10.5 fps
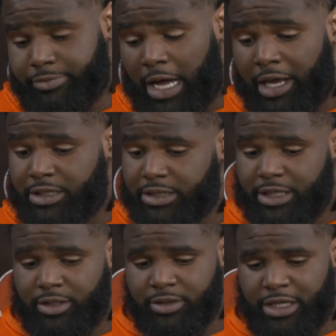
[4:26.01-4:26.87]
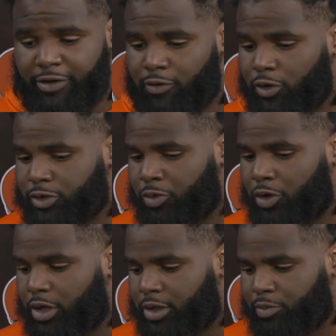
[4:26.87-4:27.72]
Honestly, Devereaux was
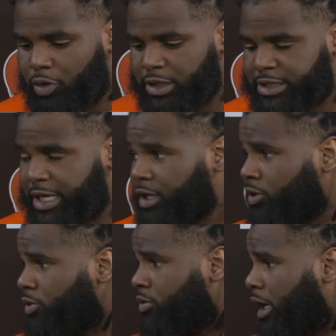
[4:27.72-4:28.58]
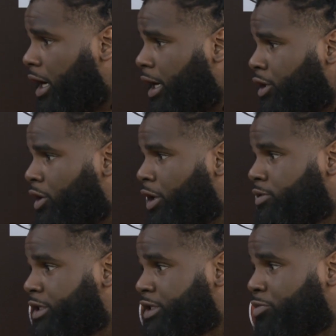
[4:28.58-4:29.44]
more technical. You know, he
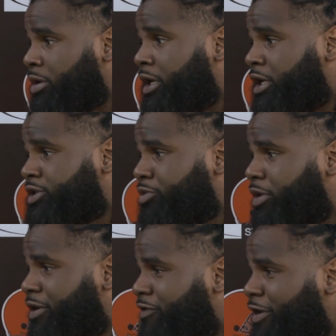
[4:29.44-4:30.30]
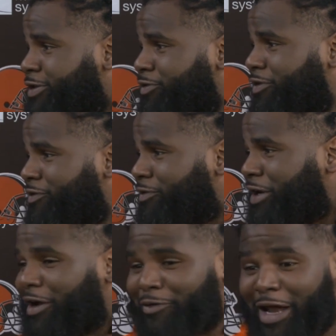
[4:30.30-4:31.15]
was just a blunt instrument at first
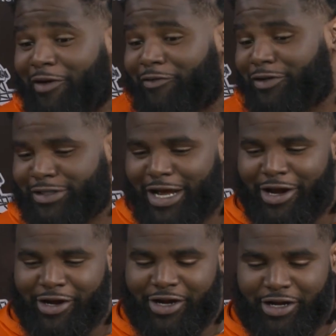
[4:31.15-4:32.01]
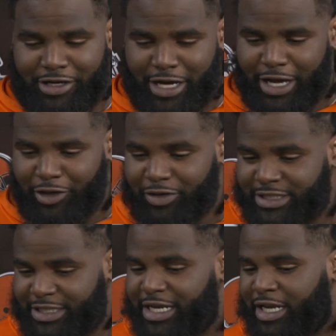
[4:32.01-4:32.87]
when I first got here, and you could
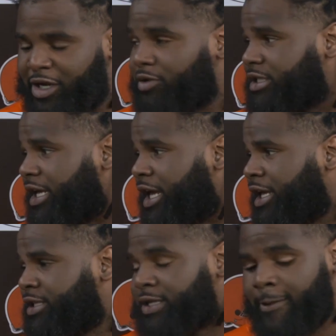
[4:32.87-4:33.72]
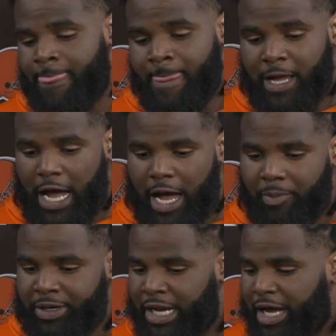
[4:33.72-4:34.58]
see that in
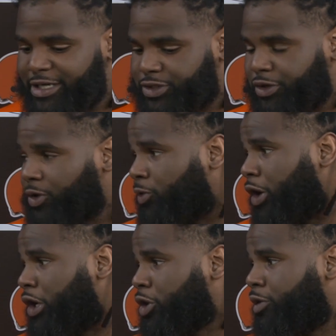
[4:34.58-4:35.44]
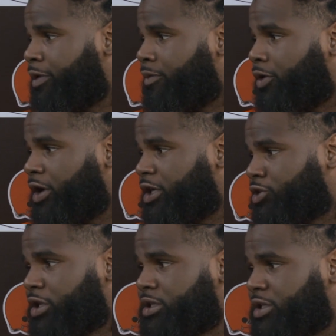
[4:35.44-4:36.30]
OTAs. But now he's starting to work a little bit more. He's
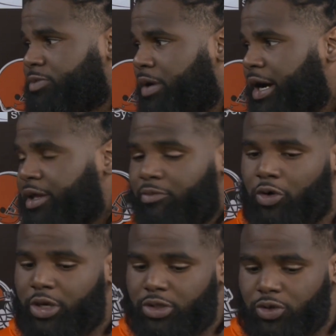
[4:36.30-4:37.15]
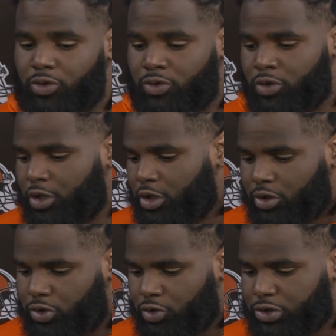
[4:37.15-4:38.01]
trusting his body more to
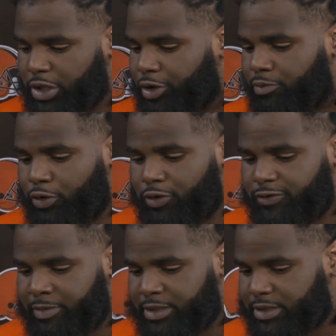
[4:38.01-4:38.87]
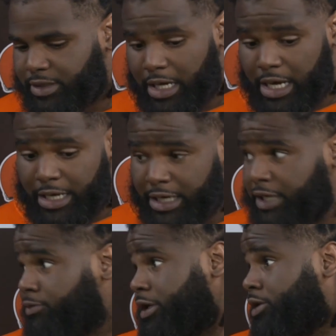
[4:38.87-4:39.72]
do certain movements that
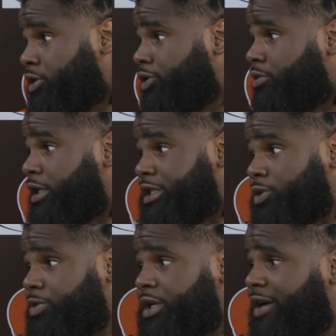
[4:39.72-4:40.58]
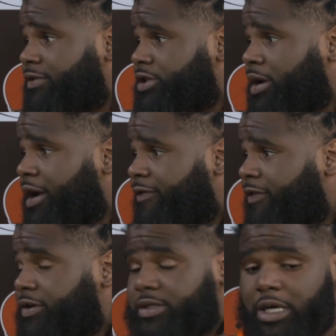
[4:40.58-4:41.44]
he wouldn't do. He just would never try at
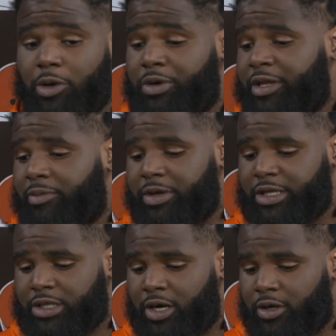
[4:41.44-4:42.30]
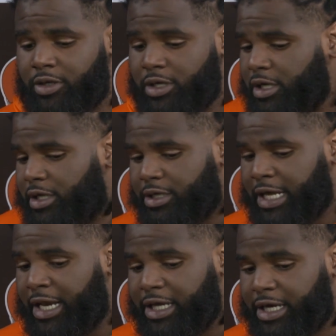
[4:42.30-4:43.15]
first. It wouldn't even be a thought.
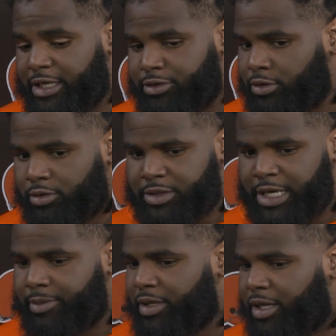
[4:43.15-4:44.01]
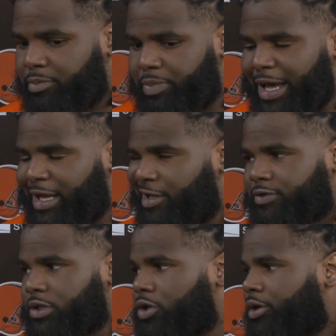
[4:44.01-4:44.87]
Danny, you know, same thing. Pad
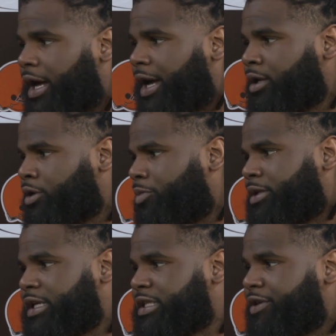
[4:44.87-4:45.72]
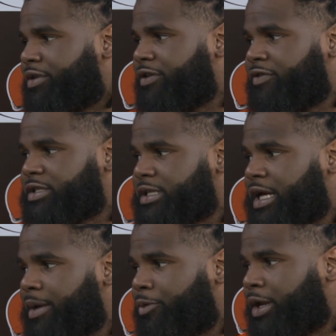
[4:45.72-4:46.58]
level's a little high, you know, but that's every defensive
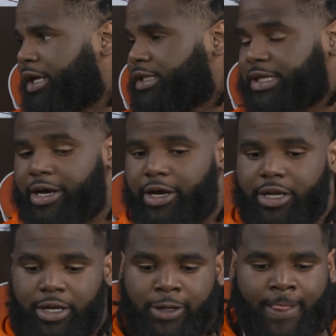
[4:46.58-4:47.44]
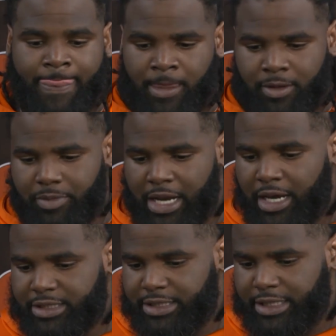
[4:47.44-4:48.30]
lineman when they get tired. But
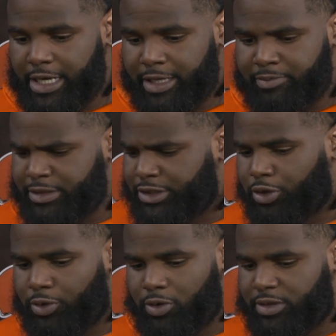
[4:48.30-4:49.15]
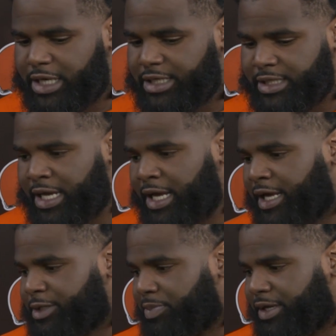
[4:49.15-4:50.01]
honestly, shoulder rotation,
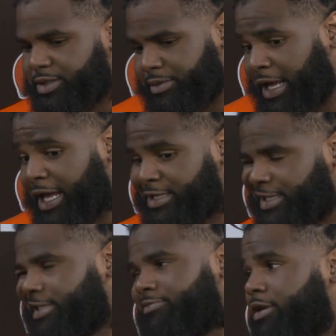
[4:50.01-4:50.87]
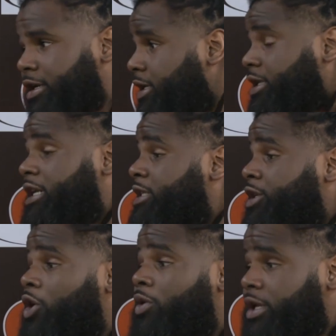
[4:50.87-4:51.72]
hands, he
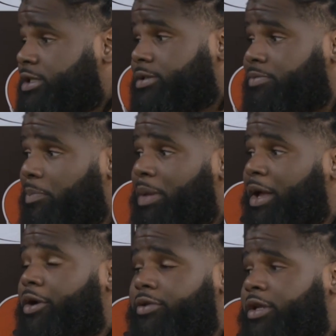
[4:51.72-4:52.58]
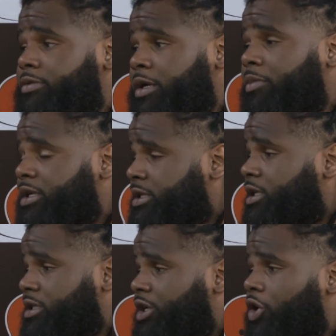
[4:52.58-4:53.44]
doesn't know he's bigger than some of the
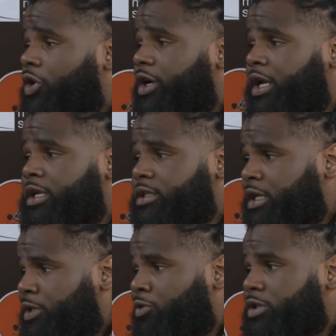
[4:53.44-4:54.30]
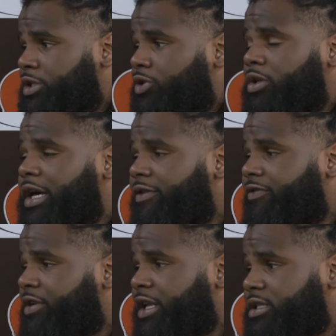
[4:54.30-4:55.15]
centers he go against, and he wants to do a lot of
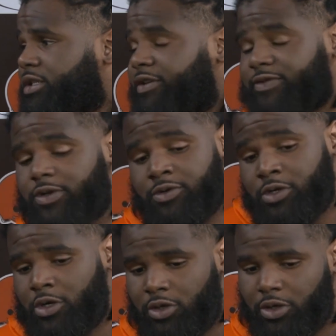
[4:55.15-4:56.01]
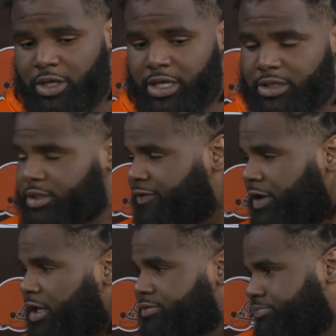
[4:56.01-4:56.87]
finesse stuff. So, you know, you get his stuff
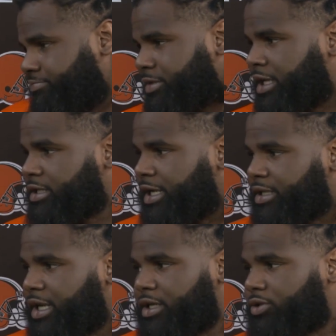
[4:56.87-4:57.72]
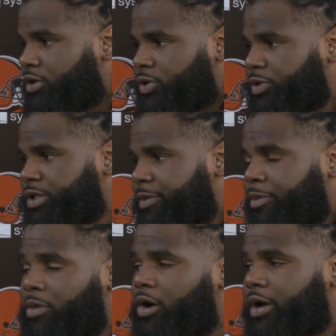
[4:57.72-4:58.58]
out things like that. He's starting to switch up
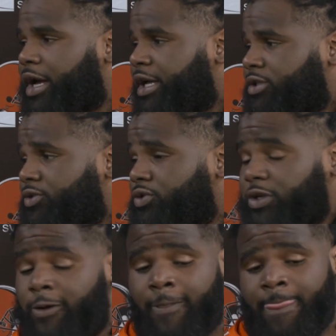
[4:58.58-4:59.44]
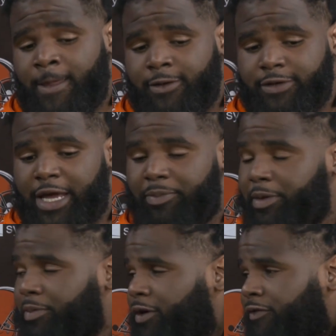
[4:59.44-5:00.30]
and maul guys too. So got to
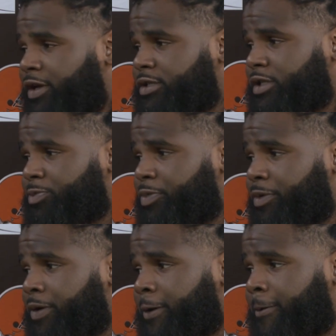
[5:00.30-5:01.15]
be both ends of the spirit, man.